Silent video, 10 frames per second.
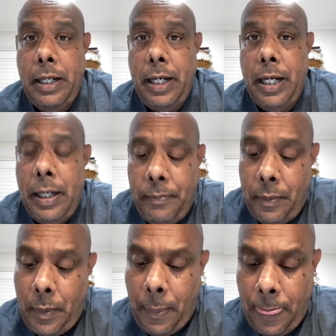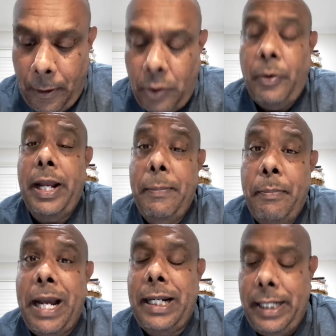um,
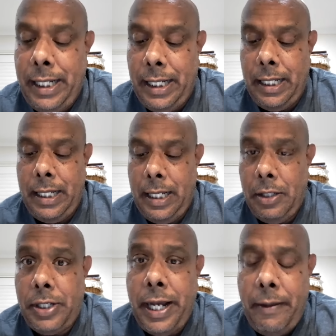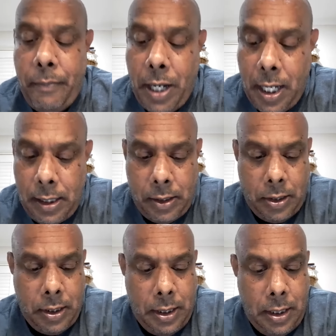impacting escape
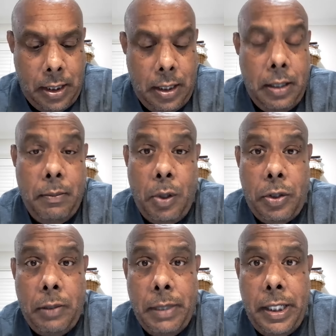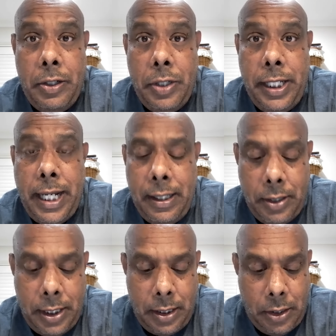paths. Blocked emergency
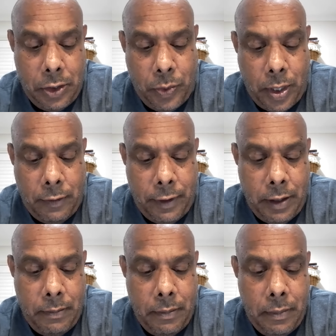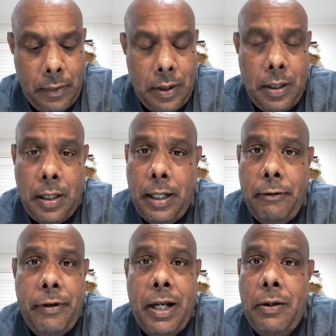exits is one of them. I
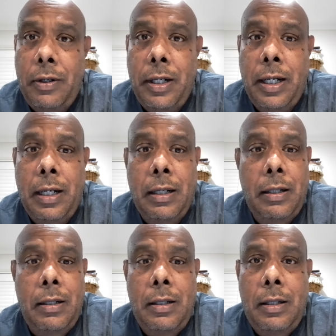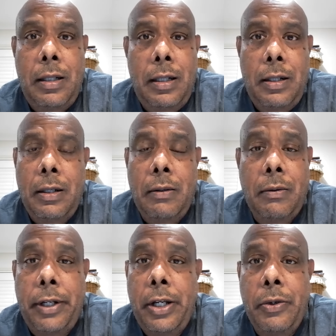found a
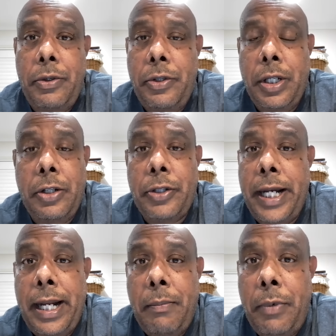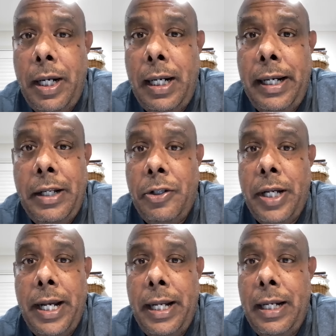huge shade umbrella and
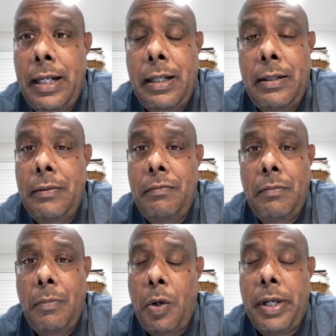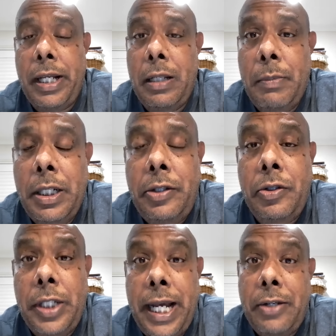chain blocking the
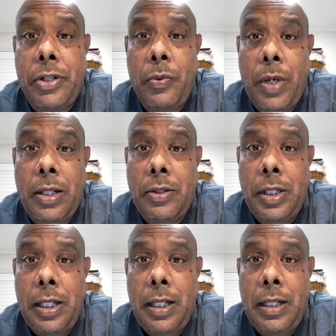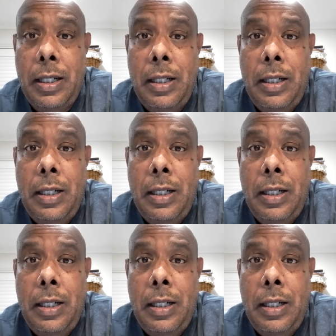emergency exit once in a